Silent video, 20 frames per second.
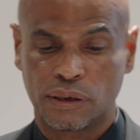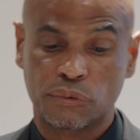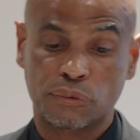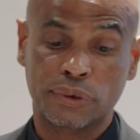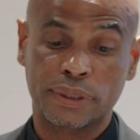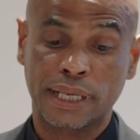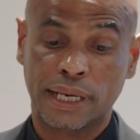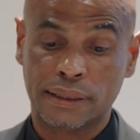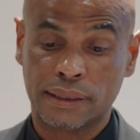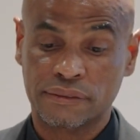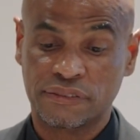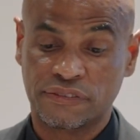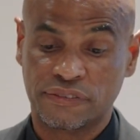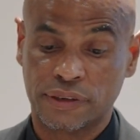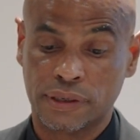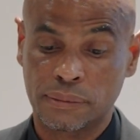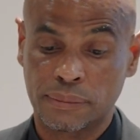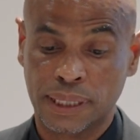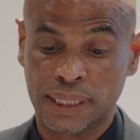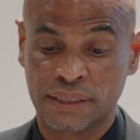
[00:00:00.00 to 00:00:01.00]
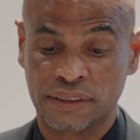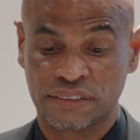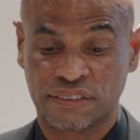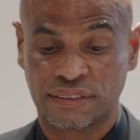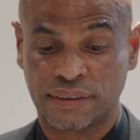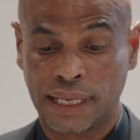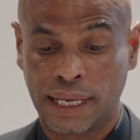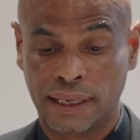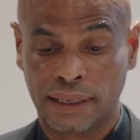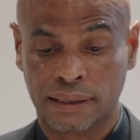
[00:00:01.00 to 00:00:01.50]
Without a firm
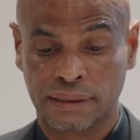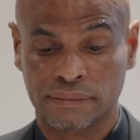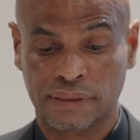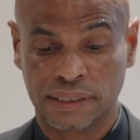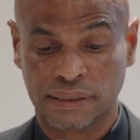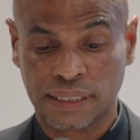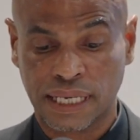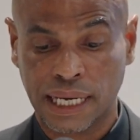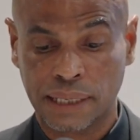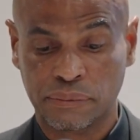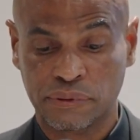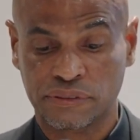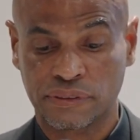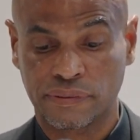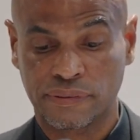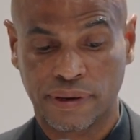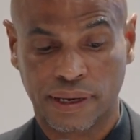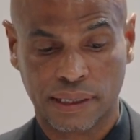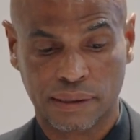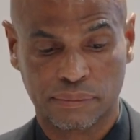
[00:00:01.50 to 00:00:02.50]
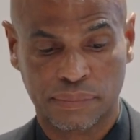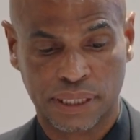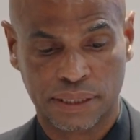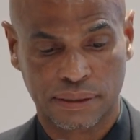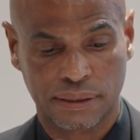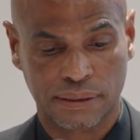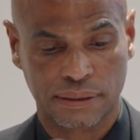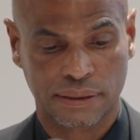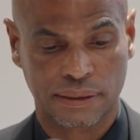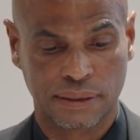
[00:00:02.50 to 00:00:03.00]
understanding of the type of development
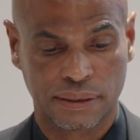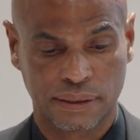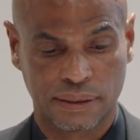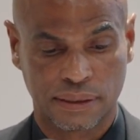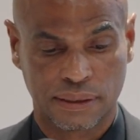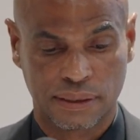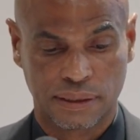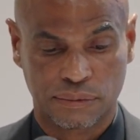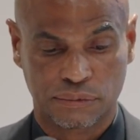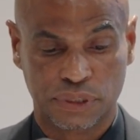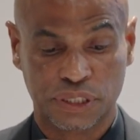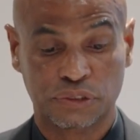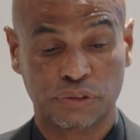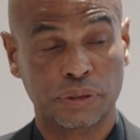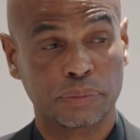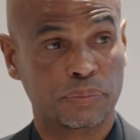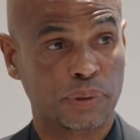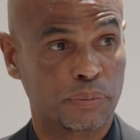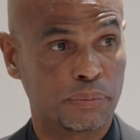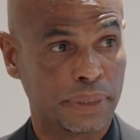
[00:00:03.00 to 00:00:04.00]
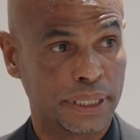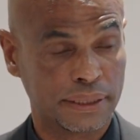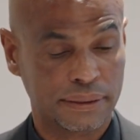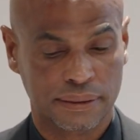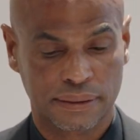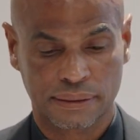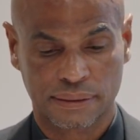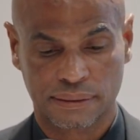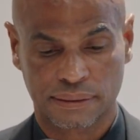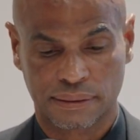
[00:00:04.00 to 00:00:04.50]
which we
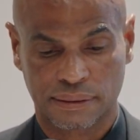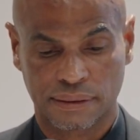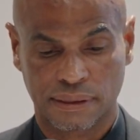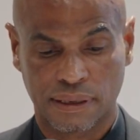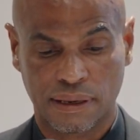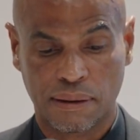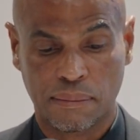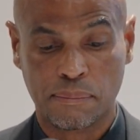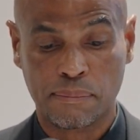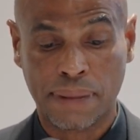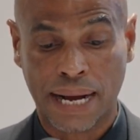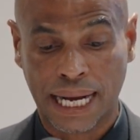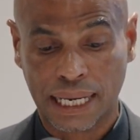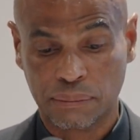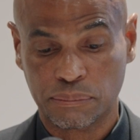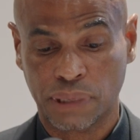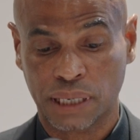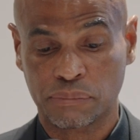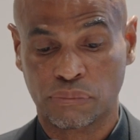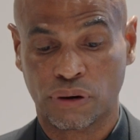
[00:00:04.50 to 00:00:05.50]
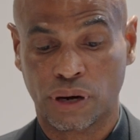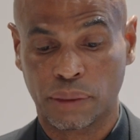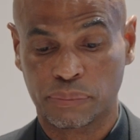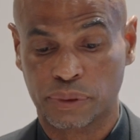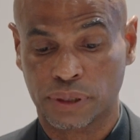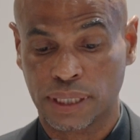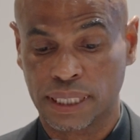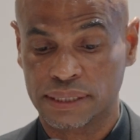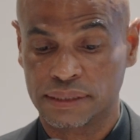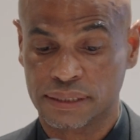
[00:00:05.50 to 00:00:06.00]
permit, backed by
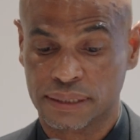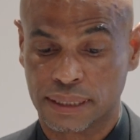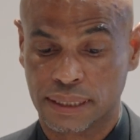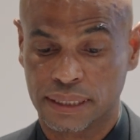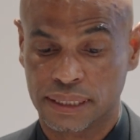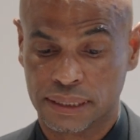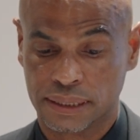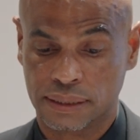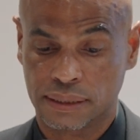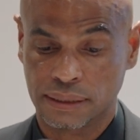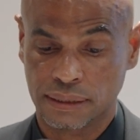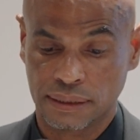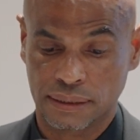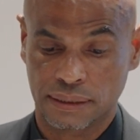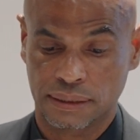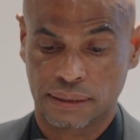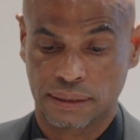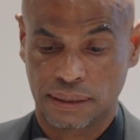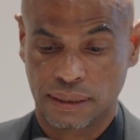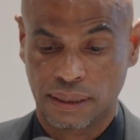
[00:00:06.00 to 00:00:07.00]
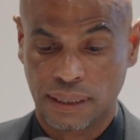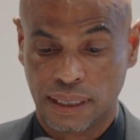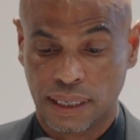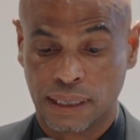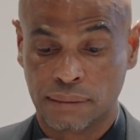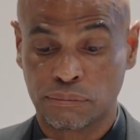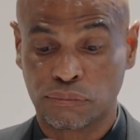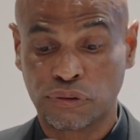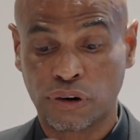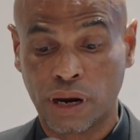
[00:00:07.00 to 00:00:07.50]
proper legislation,
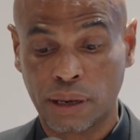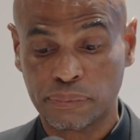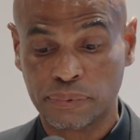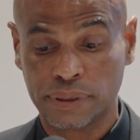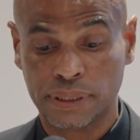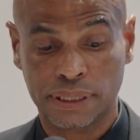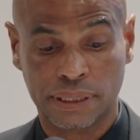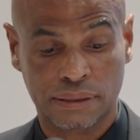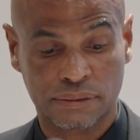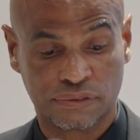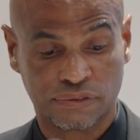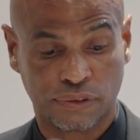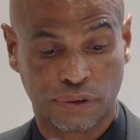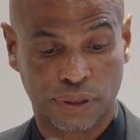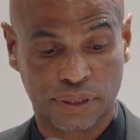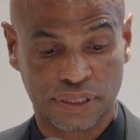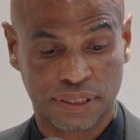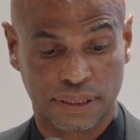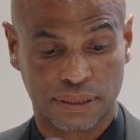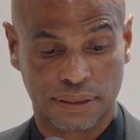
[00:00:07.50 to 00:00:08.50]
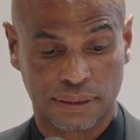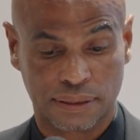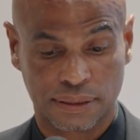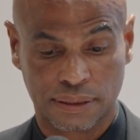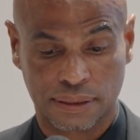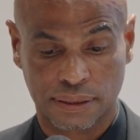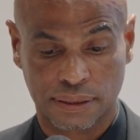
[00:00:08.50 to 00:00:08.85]
and properly enforced,